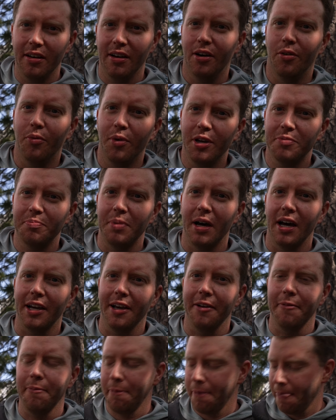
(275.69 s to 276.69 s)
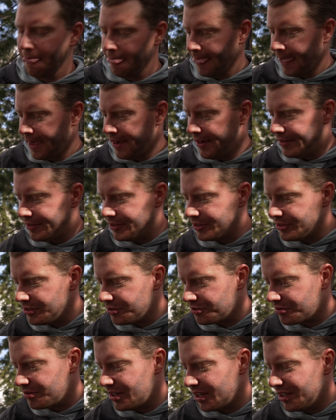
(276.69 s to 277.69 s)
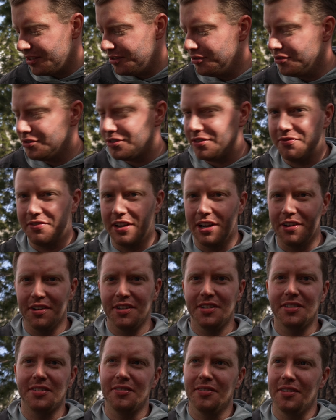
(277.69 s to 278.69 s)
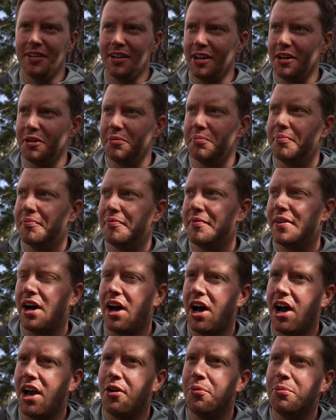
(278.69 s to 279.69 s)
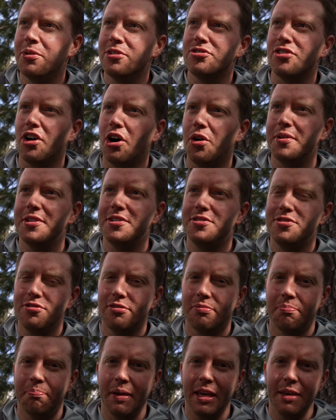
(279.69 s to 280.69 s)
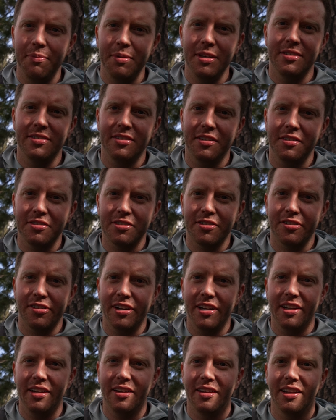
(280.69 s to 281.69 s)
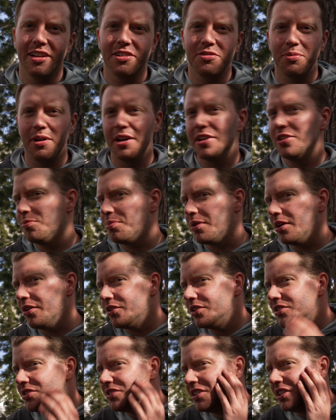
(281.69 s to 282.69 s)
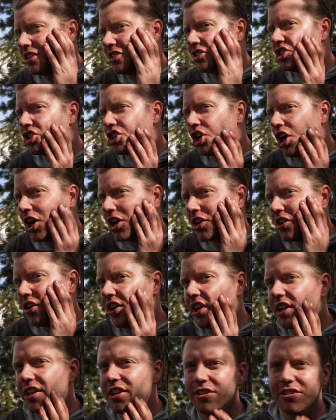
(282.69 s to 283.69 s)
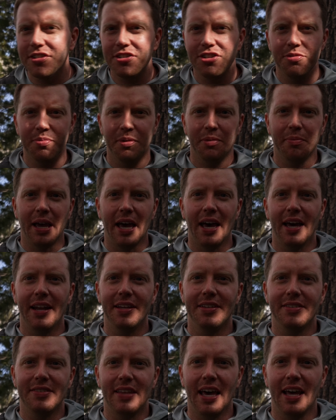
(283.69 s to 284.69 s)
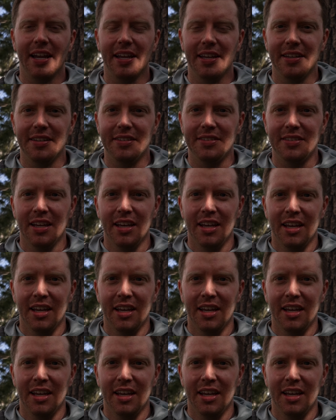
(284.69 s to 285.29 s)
waist pocket. The sunscreen I use, it varies. I almost always use baby sunscreen. That's why you probably see it chalked on here super bad, that is